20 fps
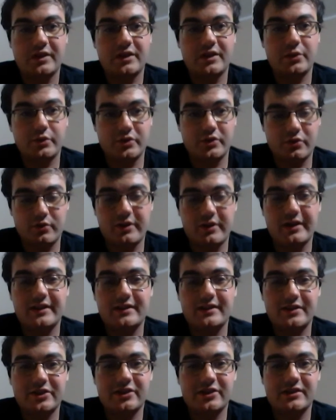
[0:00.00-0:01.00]
was great,
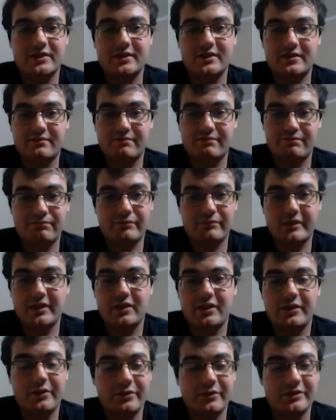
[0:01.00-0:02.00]
just
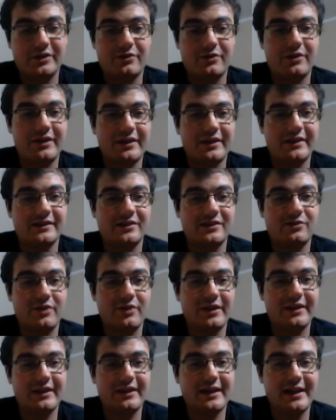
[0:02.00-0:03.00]
he's a
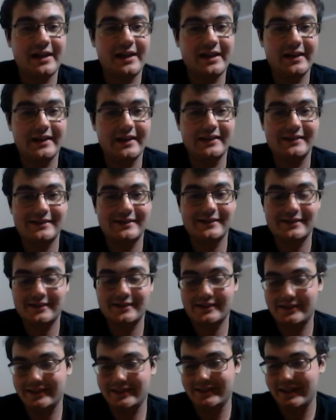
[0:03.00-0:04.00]
great guy, and
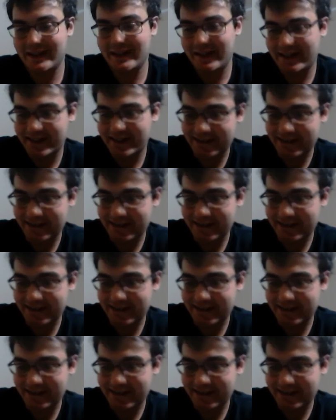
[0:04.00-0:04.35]
yeah,